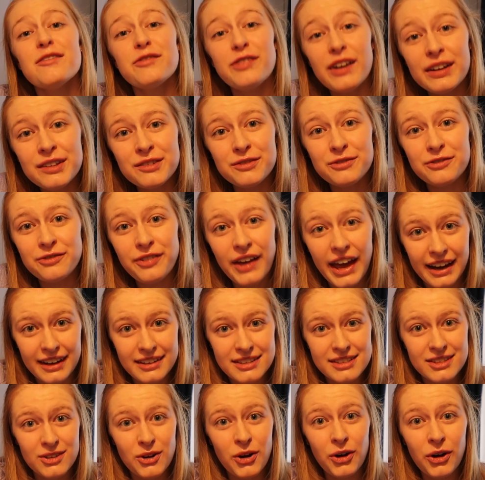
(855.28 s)
Fun
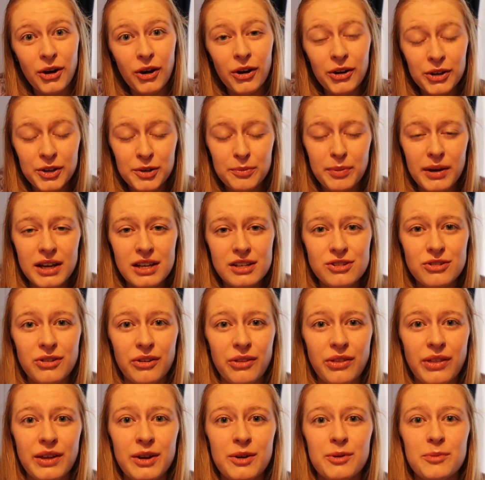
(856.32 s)
fact,
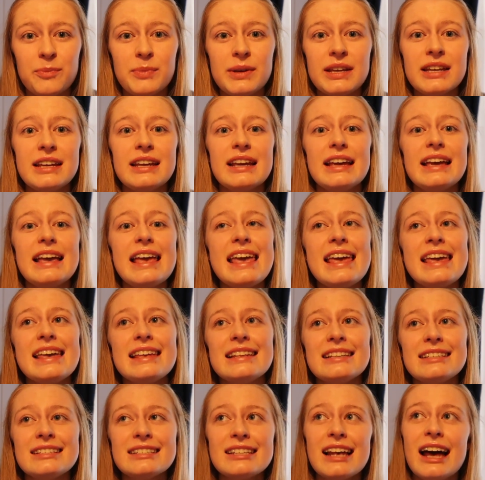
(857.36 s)
occupational therapy
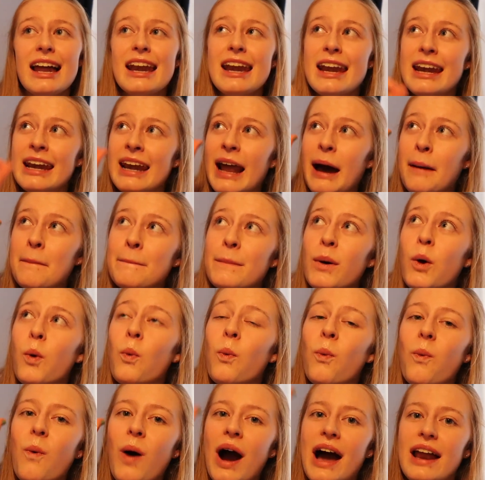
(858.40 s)
is
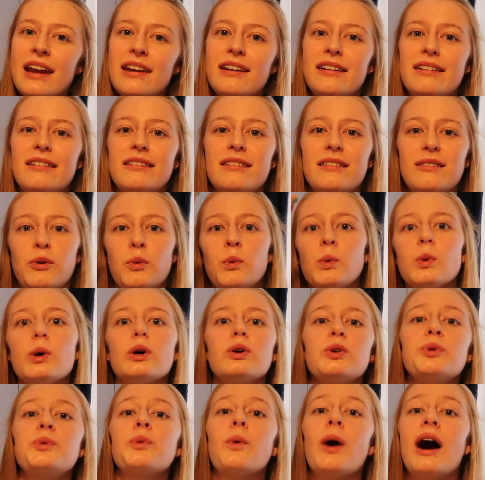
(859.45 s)
#1
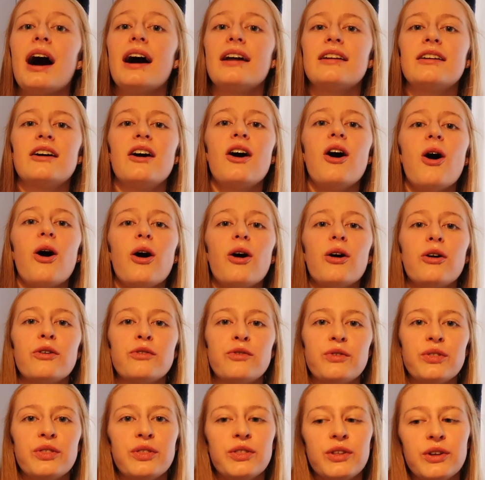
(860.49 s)
worldwide
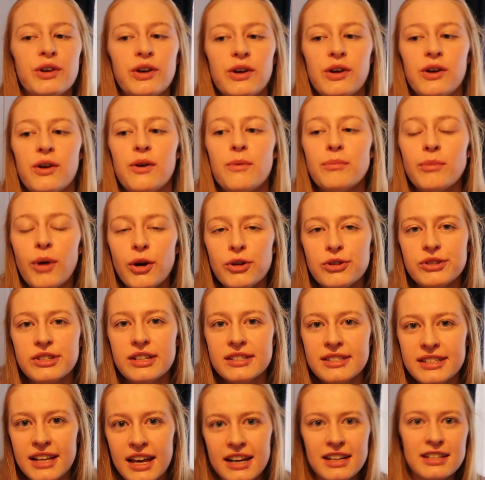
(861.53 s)
of the
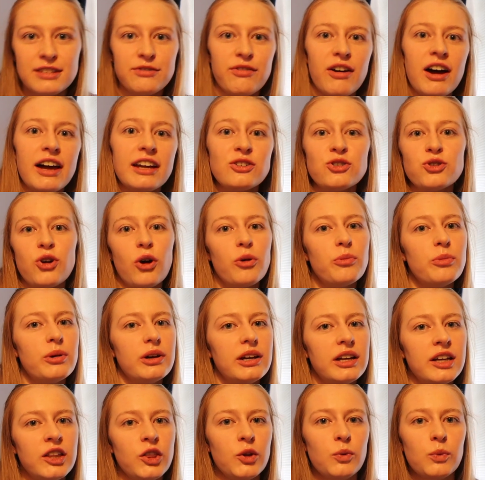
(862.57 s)
most satisfying job
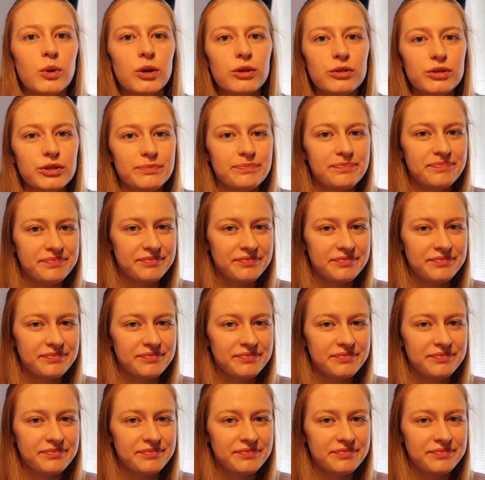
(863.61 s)
in the world.